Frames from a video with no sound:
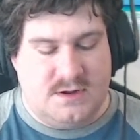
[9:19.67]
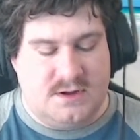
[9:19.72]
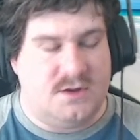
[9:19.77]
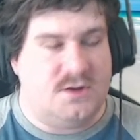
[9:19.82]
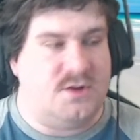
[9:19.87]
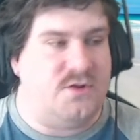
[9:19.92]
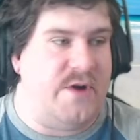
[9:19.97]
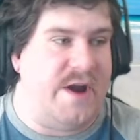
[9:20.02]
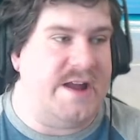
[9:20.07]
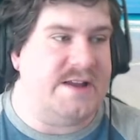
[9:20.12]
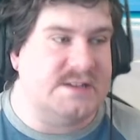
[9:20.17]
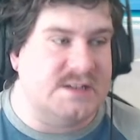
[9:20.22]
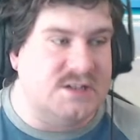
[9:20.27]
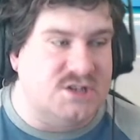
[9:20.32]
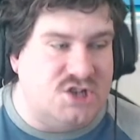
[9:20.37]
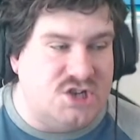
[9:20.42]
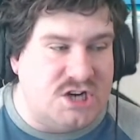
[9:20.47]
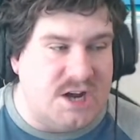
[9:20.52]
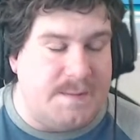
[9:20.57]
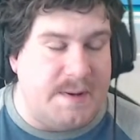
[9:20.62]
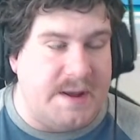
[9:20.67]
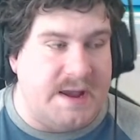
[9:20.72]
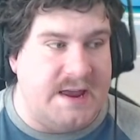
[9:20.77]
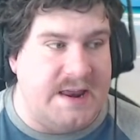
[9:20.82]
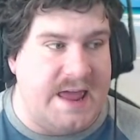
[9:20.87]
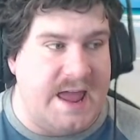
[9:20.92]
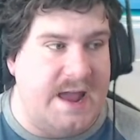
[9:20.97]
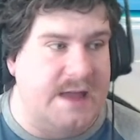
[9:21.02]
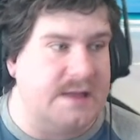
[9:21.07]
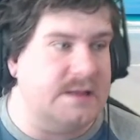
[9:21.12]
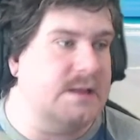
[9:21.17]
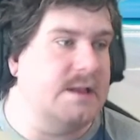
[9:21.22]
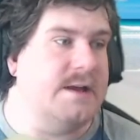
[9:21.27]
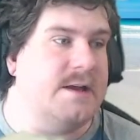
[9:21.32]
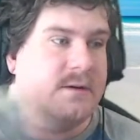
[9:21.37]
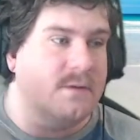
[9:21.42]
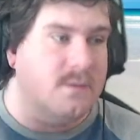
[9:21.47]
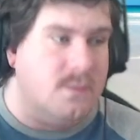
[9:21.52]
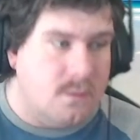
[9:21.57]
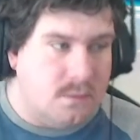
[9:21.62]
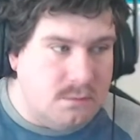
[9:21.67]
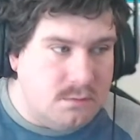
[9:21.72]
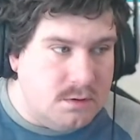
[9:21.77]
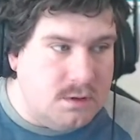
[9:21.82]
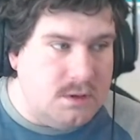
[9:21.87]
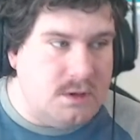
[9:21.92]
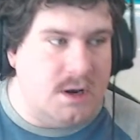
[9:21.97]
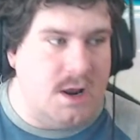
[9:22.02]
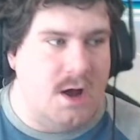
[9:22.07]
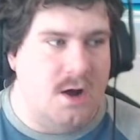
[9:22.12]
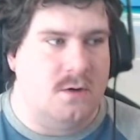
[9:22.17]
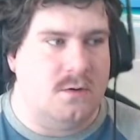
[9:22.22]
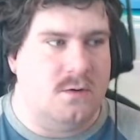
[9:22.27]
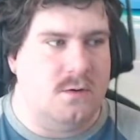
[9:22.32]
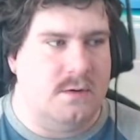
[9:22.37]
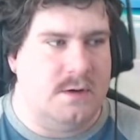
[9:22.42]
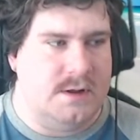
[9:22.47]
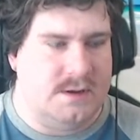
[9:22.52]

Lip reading: granted, shipping and handling, you know,